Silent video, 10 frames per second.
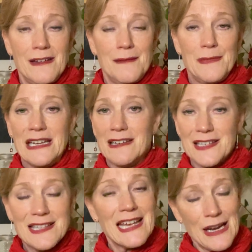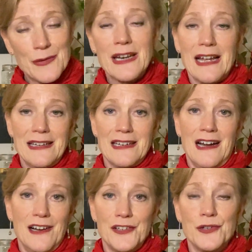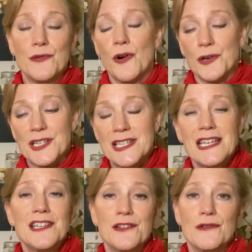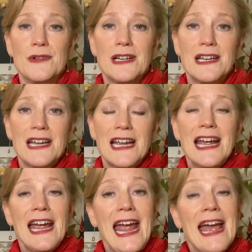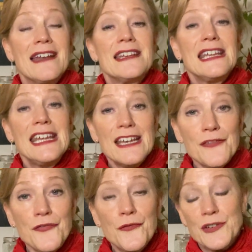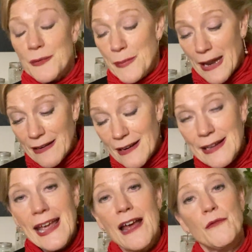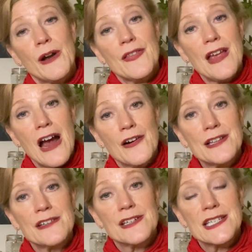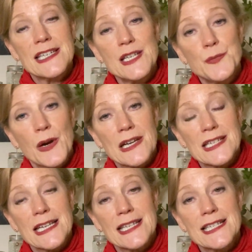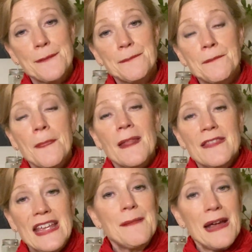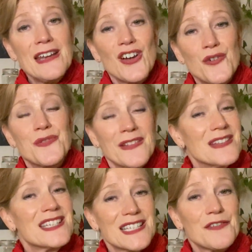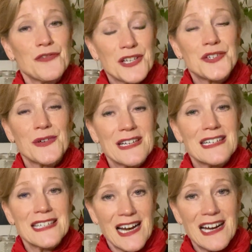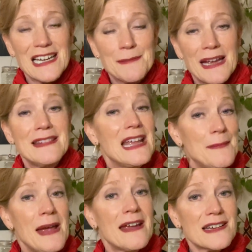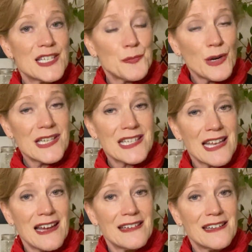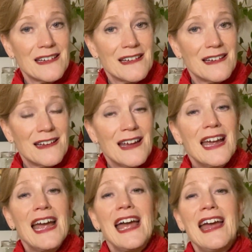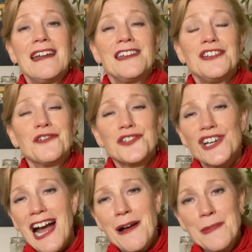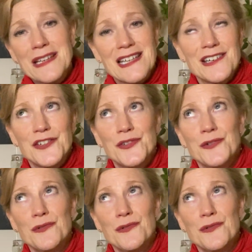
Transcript: because they would like to hug you or see you. And if, depending again where they are in their disease process, they may know that this is a frustrating time and they may express that. And your job isn't to